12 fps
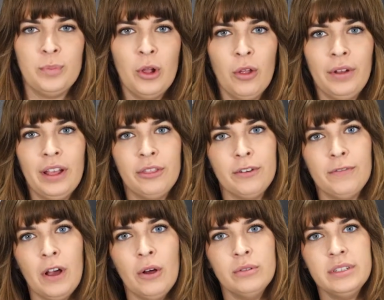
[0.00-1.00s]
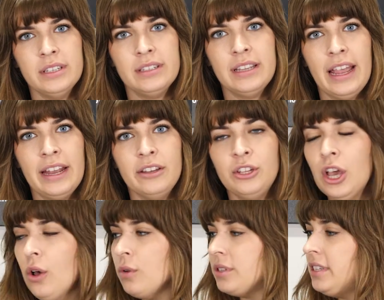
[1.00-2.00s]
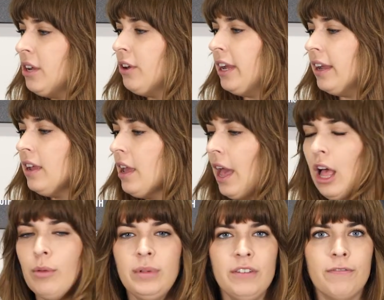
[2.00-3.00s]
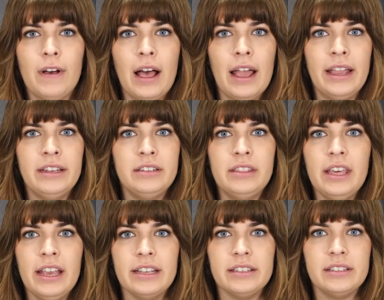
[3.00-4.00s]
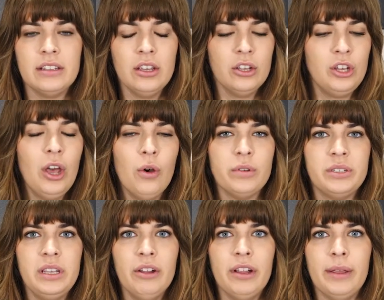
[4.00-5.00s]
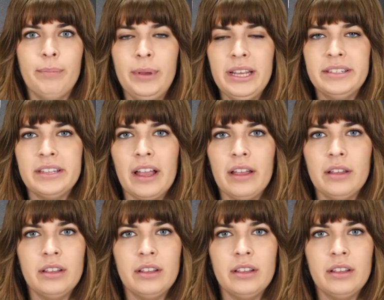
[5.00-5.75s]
pulling out their phones and saying, "Yo, Siri, help me find this. Yo, Siri, pizza,